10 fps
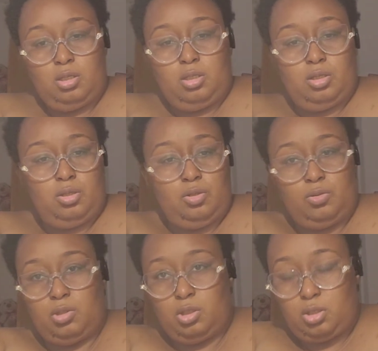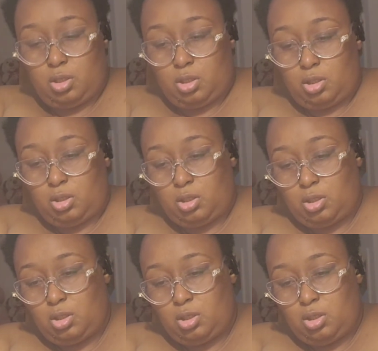to-do list here.
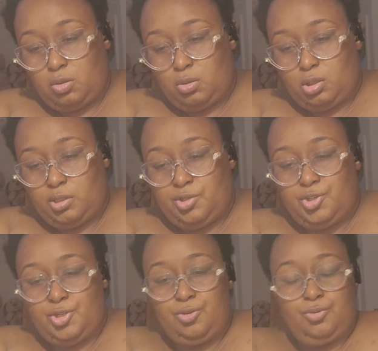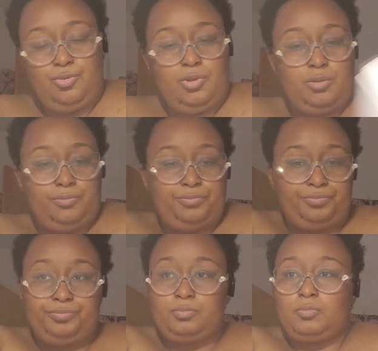We're in June.
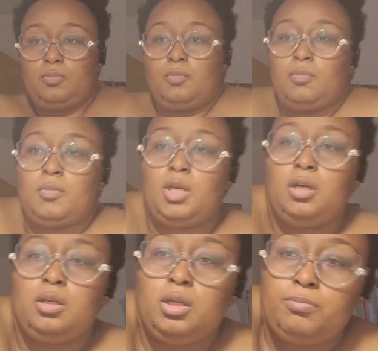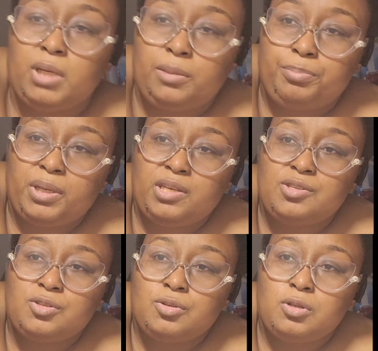I need my
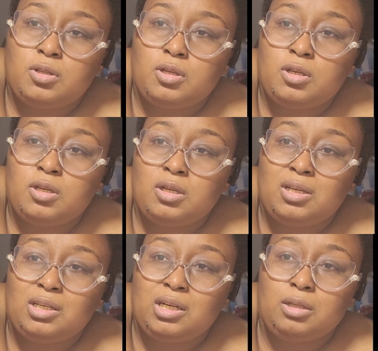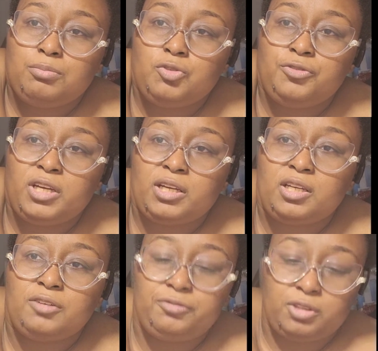pencil. Gotta move that
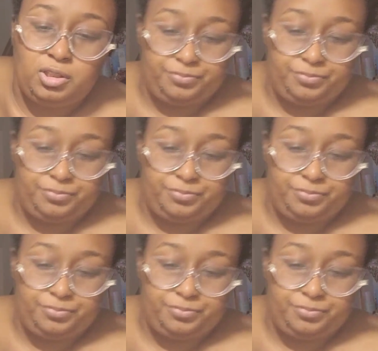carefully.